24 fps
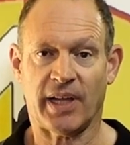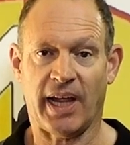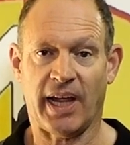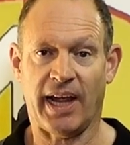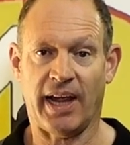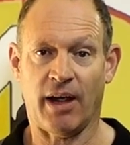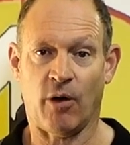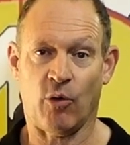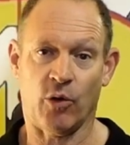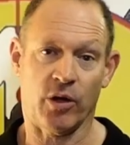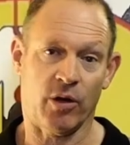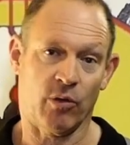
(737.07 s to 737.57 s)

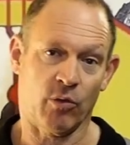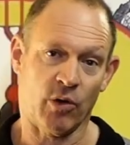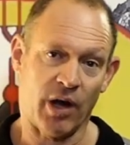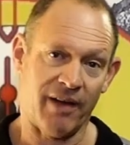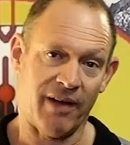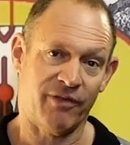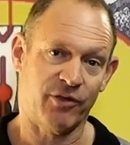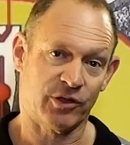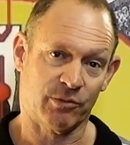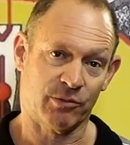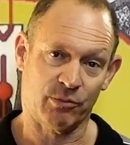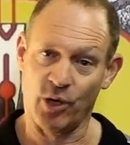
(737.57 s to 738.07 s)
uh, or your
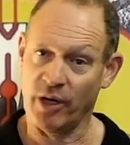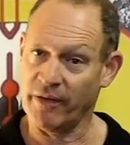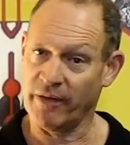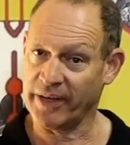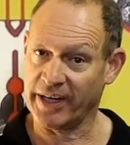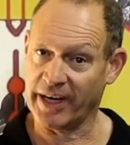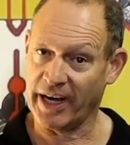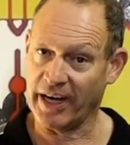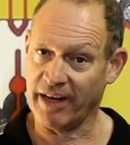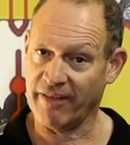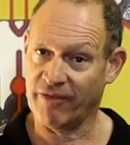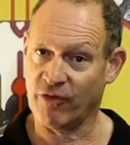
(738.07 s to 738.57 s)
rifle's moving
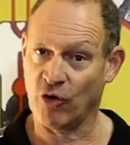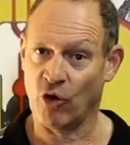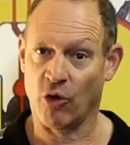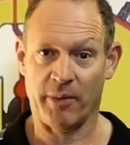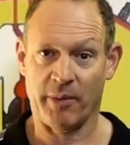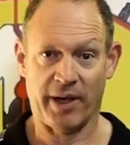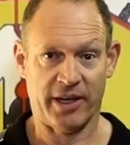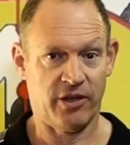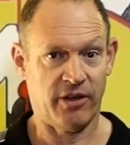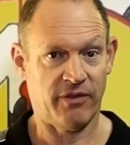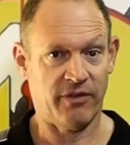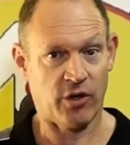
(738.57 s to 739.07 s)
in any form,
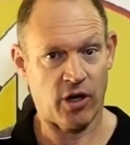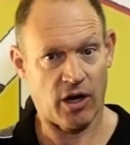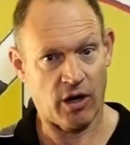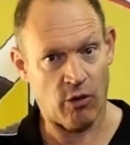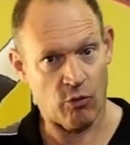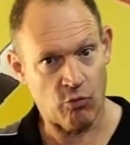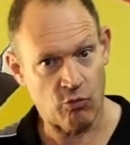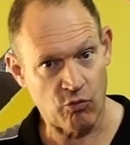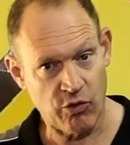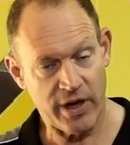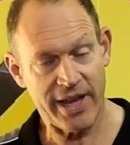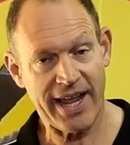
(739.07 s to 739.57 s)
and you've got to
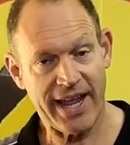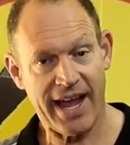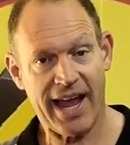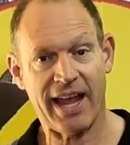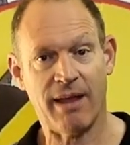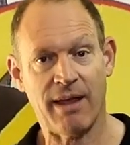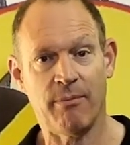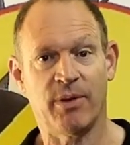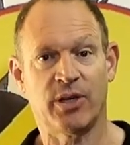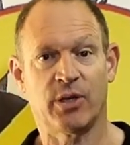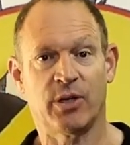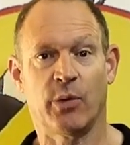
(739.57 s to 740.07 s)
re
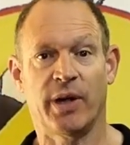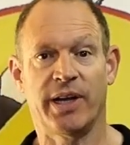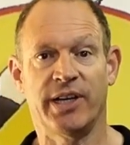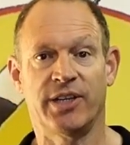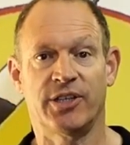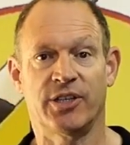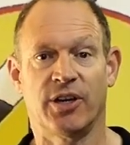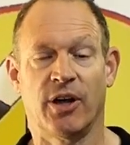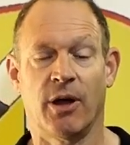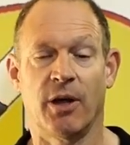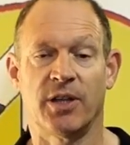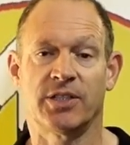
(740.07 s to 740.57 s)
aim between
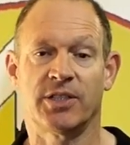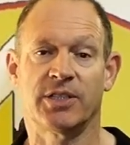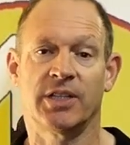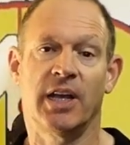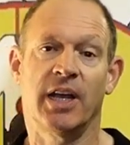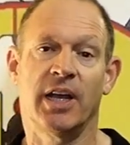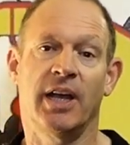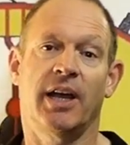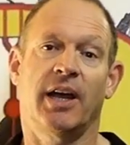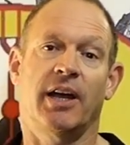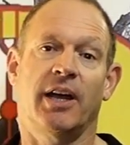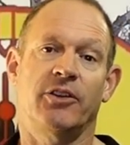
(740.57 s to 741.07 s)
shots,
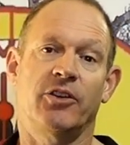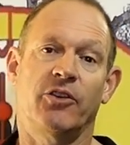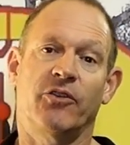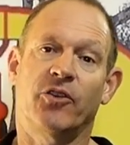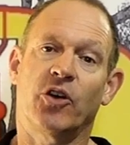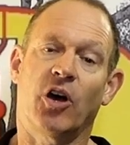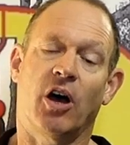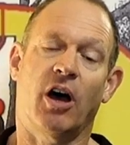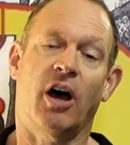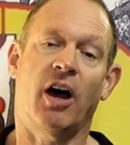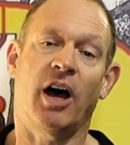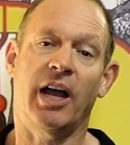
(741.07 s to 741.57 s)
and you've
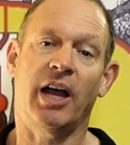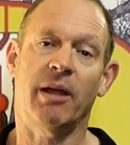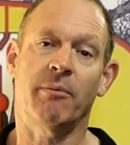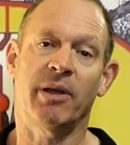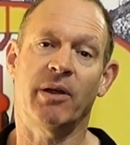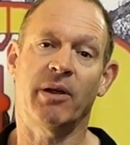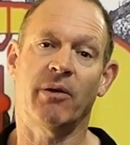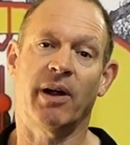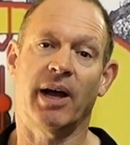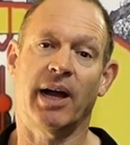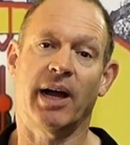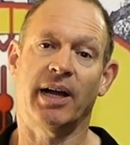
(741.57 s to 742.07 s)
got high
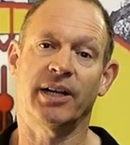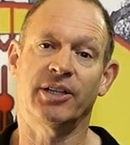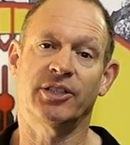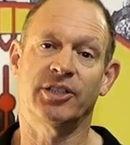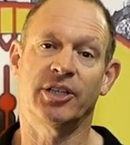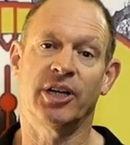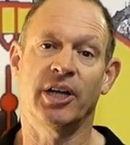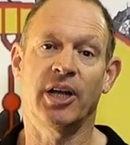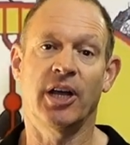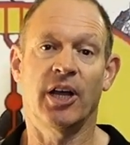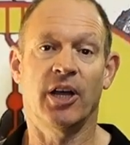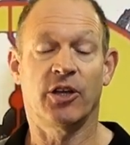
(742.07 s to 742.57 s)

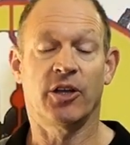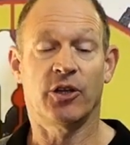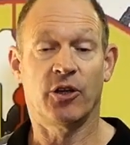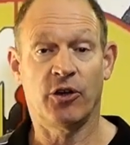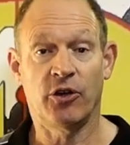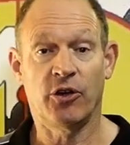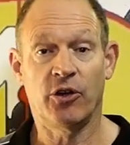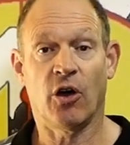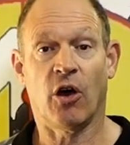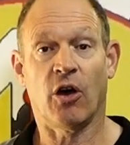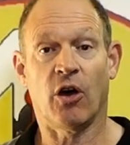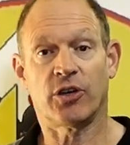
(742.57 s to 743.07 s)
mirage, you're
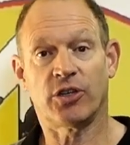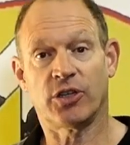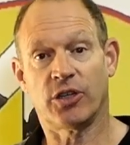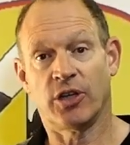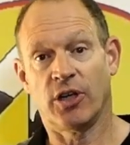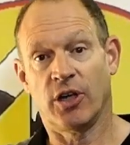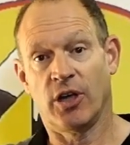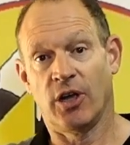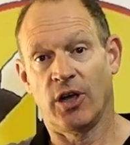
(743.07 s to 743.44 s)
not